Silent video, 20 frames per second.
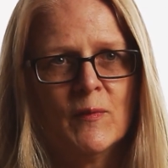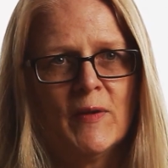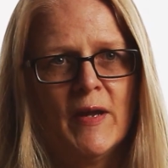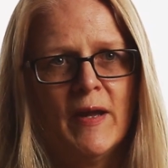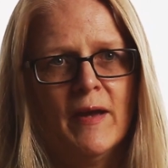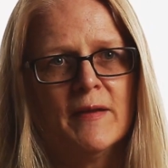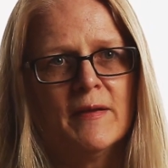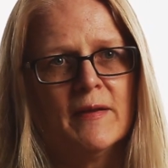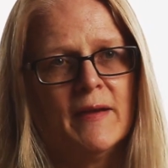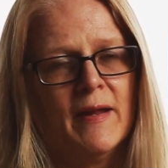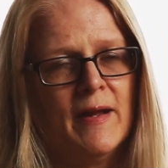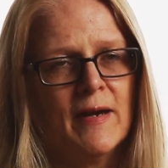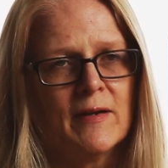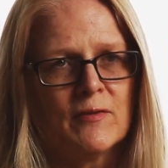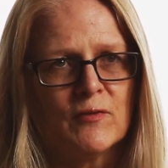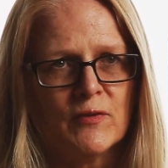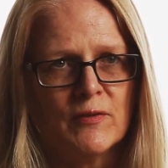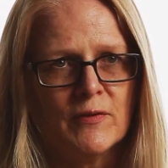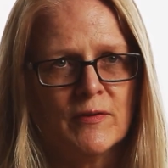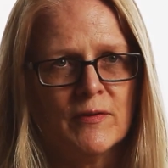We had an
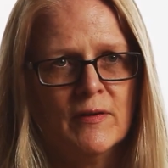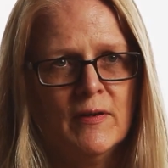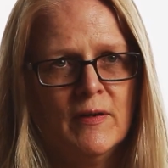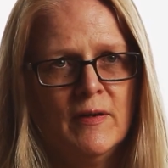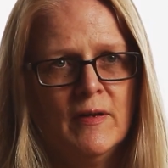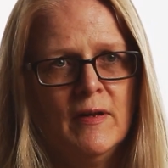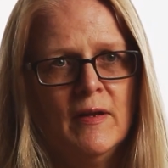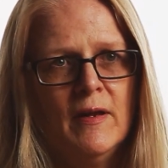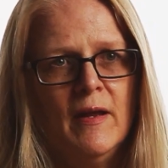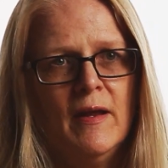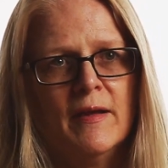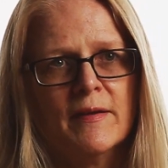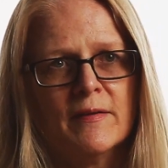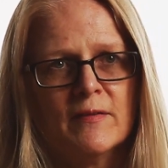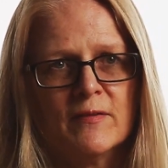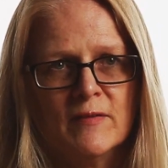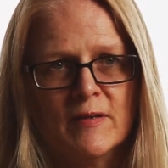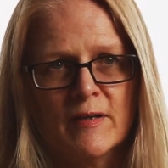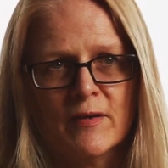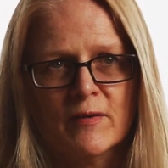actor and
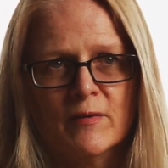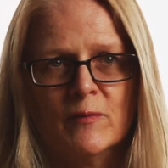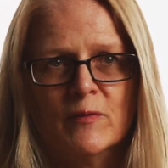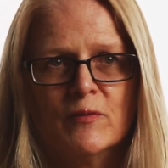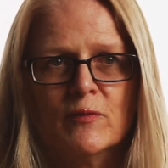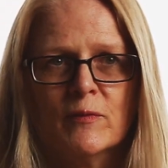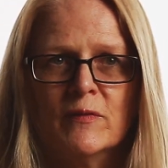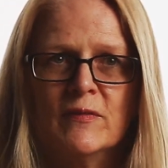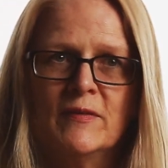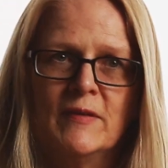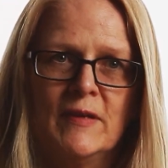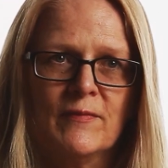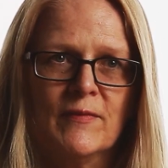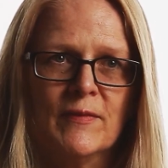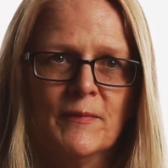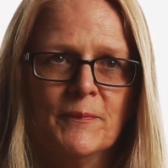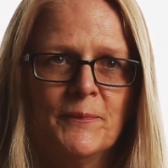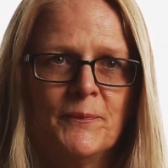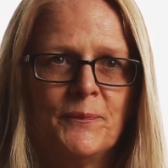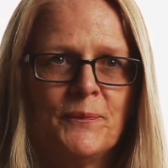a singer, which was
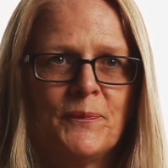Stephen.